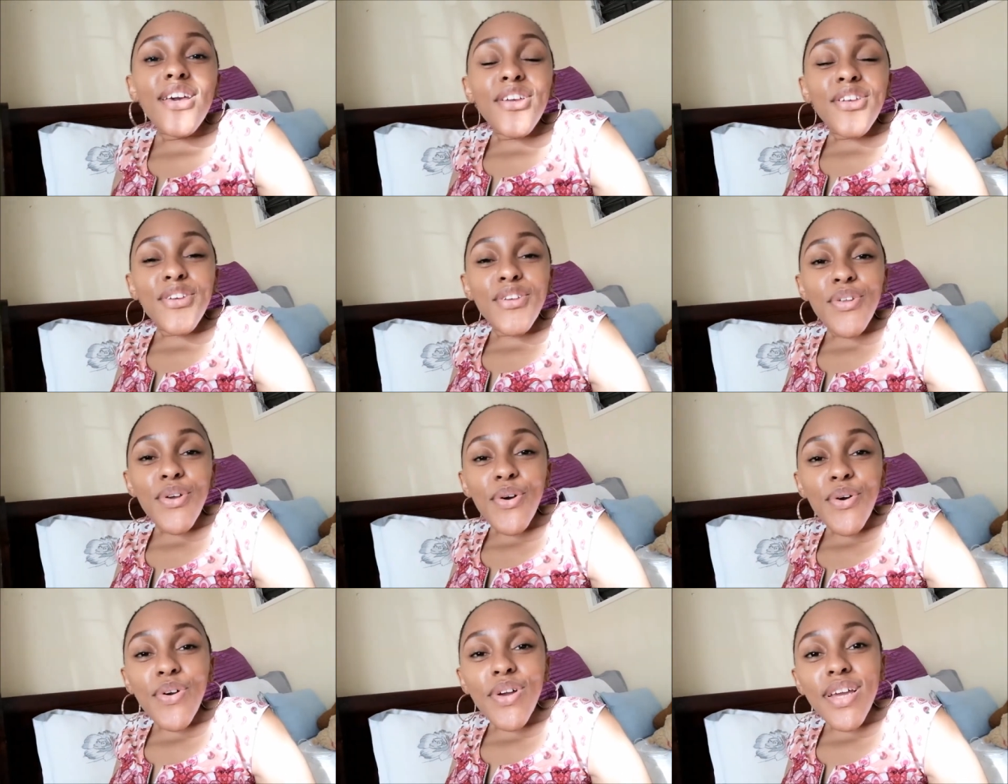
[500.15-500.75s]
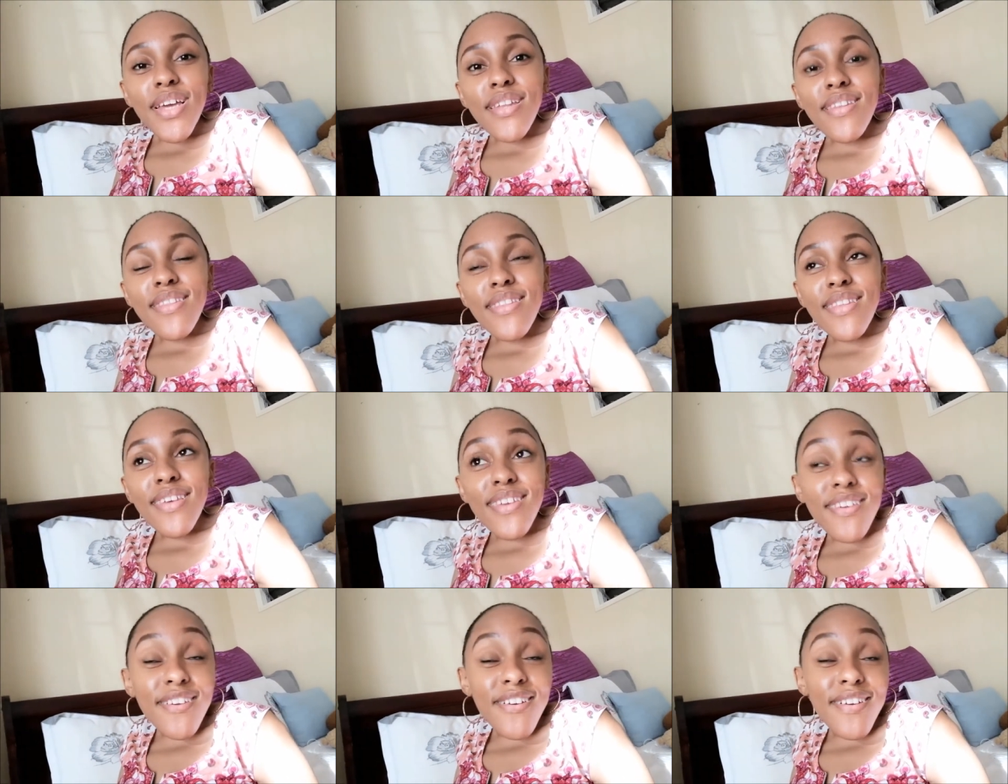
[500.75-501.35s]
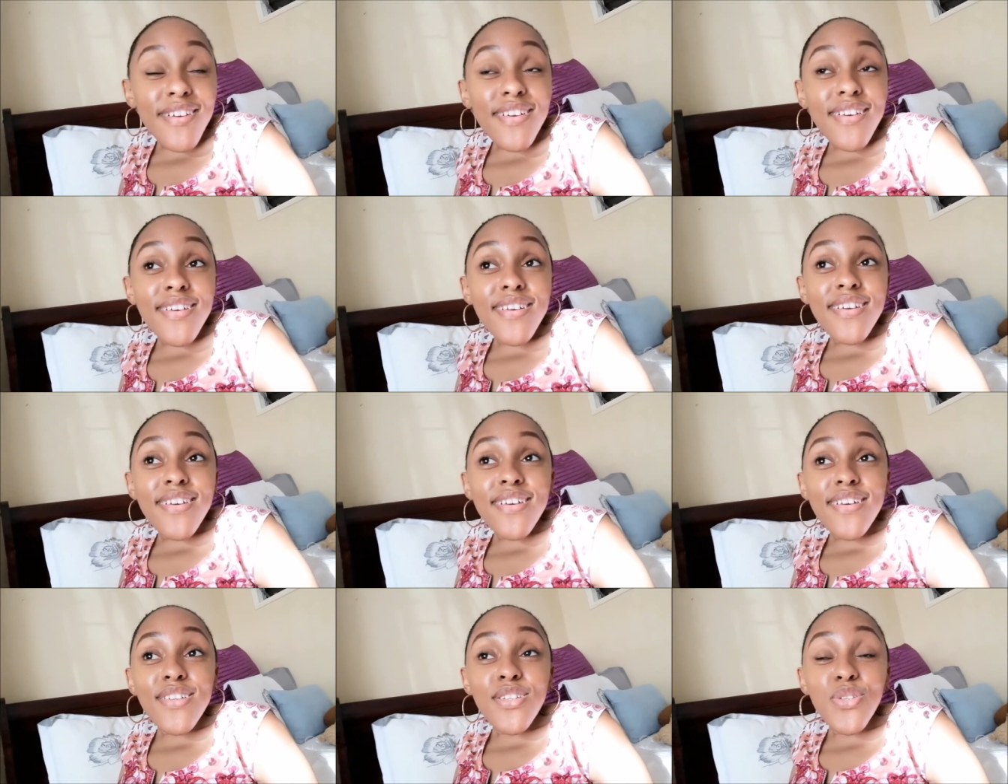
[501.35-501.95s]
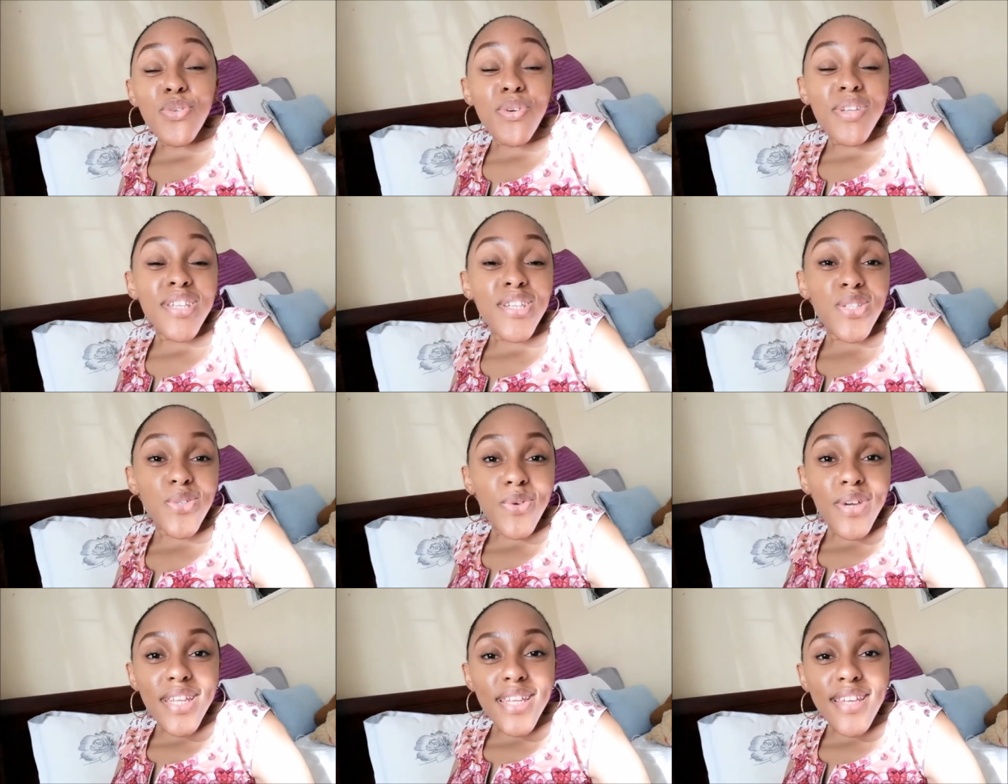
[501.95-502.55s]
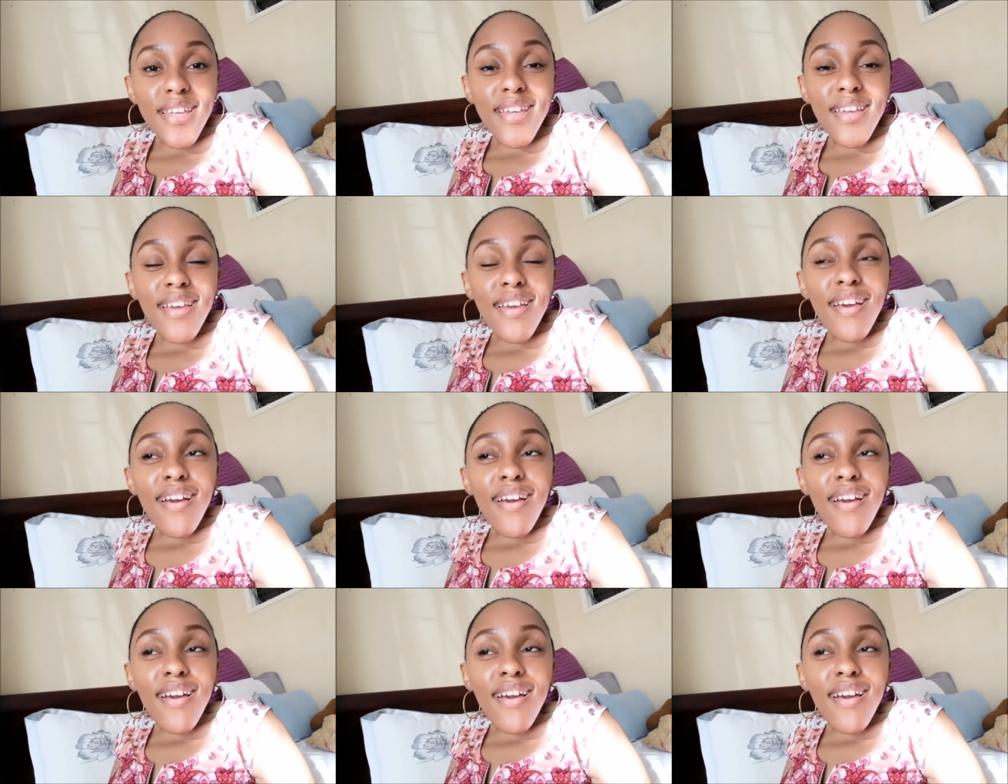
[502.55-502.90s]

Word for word: you know, in the year 2020.